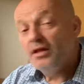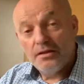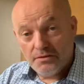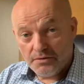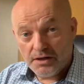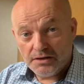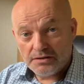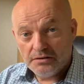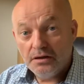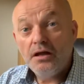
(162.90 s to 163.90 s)
The right.
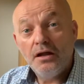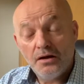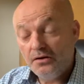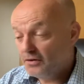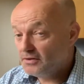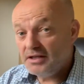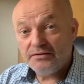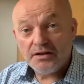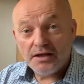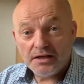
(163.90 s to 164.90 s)
Not the
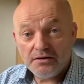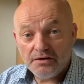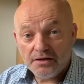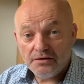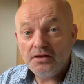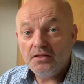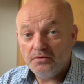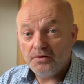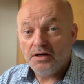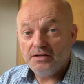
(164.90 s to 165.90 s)
left like here in England, the
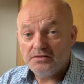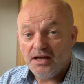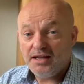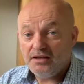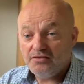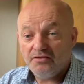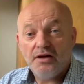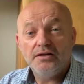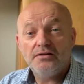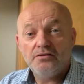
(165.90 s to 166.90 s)
right. And it's
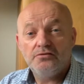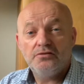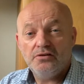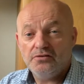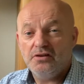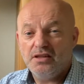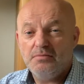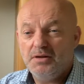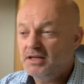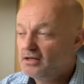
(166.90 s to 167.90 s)
fine because there's not
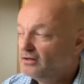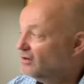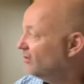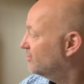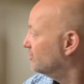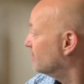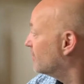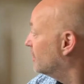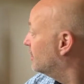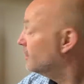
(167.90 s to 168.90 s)
that many cars.
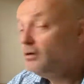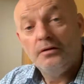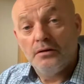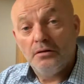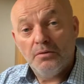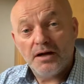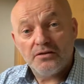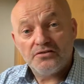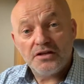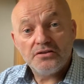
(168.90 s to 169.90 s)

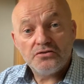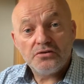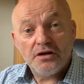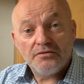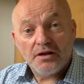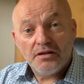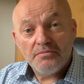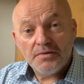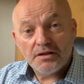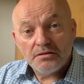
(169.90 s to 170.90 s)
Wagons tend to drive down the
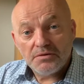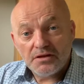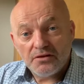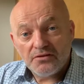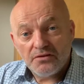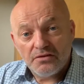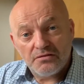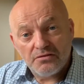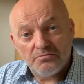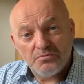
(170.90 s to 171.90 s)
middle because there
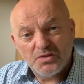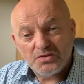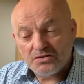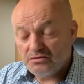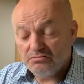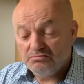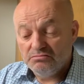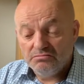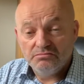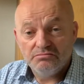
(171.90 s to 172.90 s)
isn't much
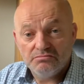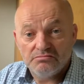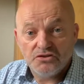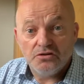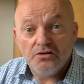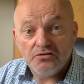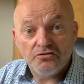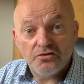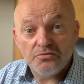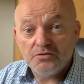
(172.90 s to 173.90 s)
choice
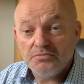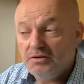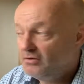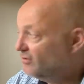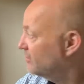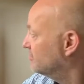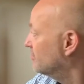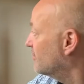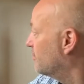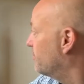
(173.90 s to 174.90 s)
for them, to be honest.
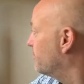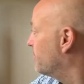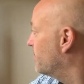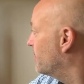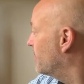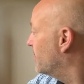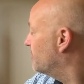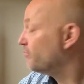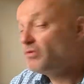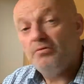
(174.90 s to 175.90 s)

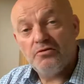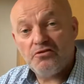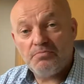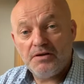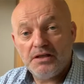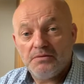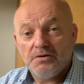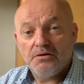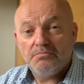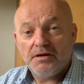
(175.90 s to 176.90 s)
What's the speed
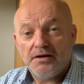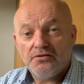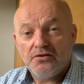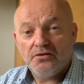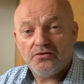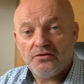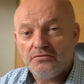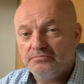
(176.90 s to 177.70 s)
limit on Paxos?